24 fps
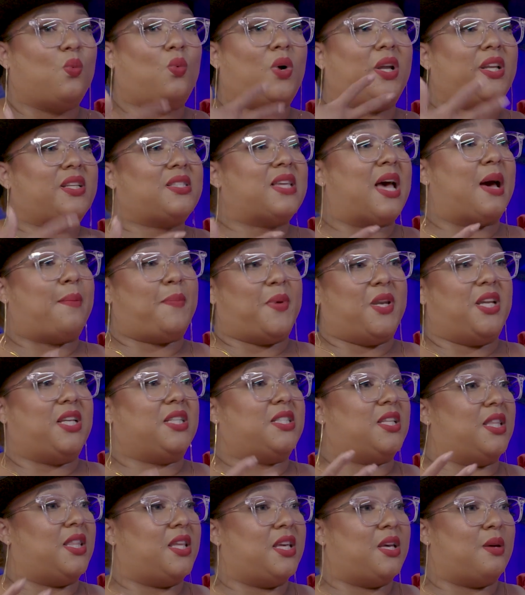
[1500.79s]
What is happening
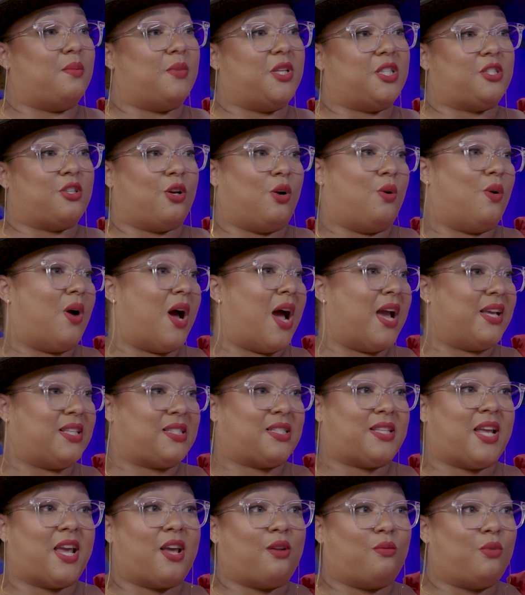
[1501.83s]
to them? And so I
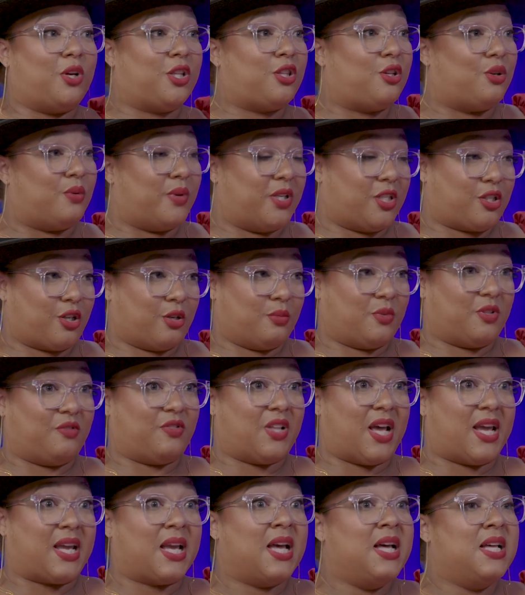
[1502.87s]
stand with you in terms of
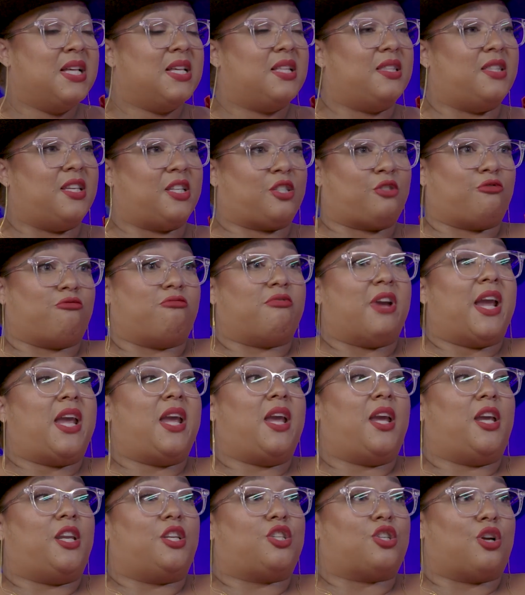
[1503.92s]
like this
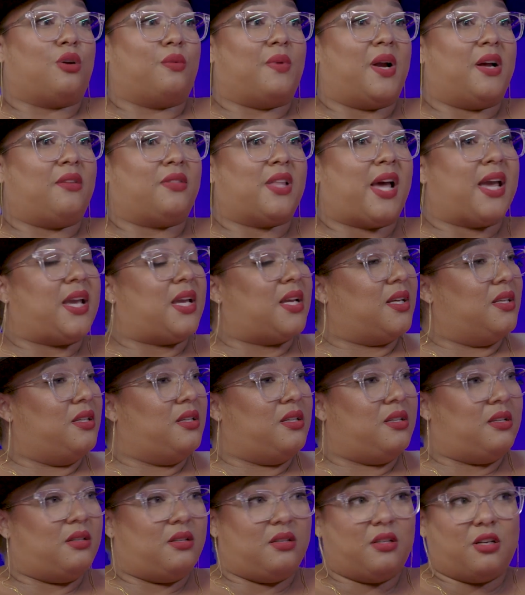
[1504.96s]
rage around like,
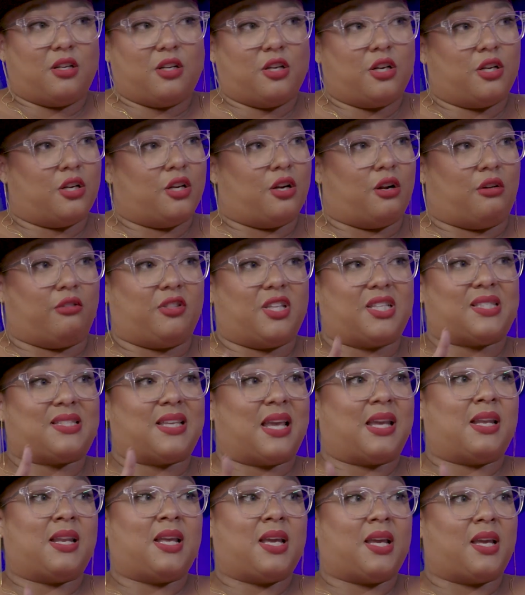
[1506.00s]
no, this
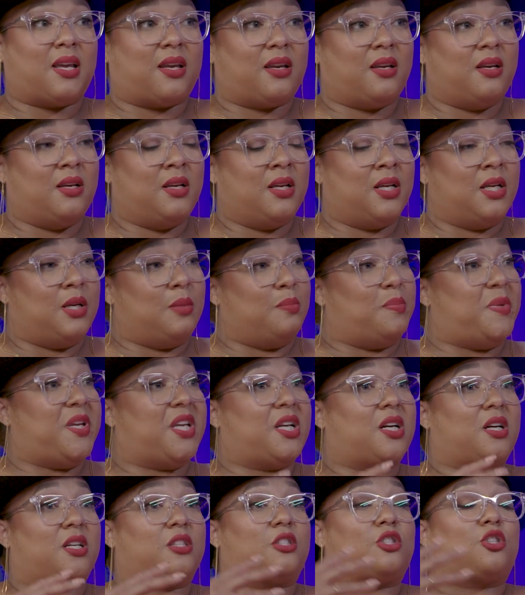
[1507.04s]
ain't it,
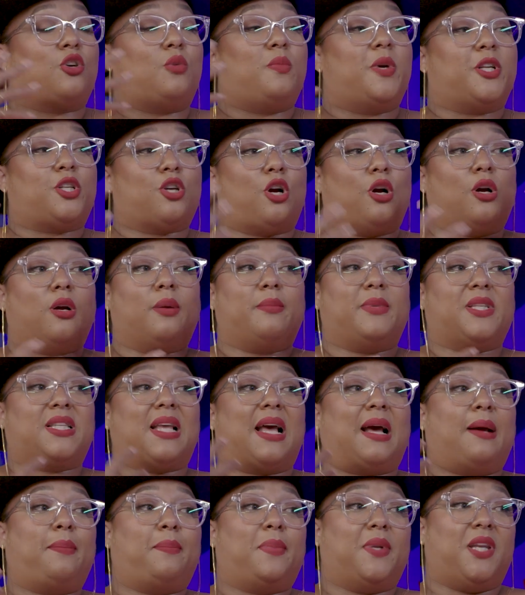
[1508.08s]
because so much harm is
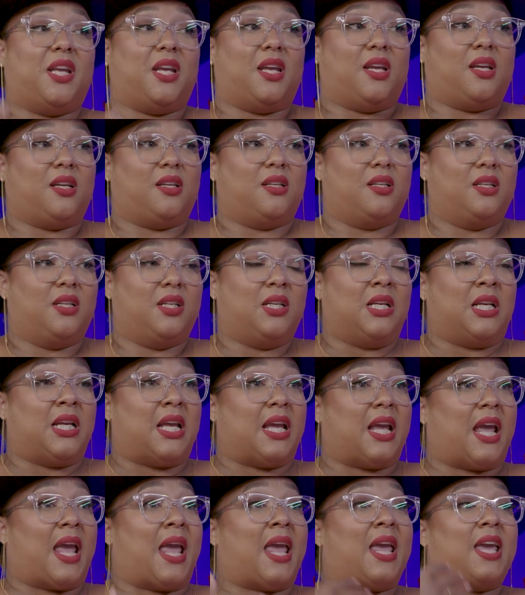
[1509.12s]
happening,
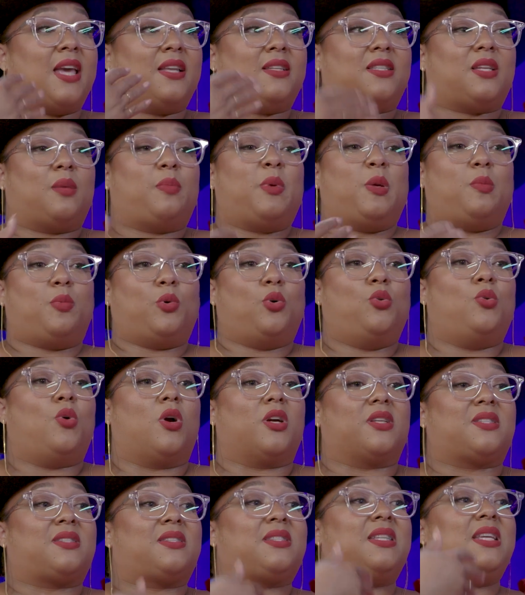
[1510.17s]
and to people who are
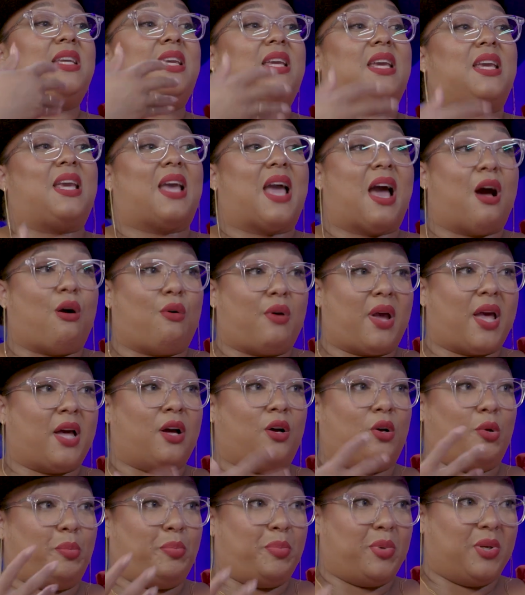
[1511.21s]
seeking out help.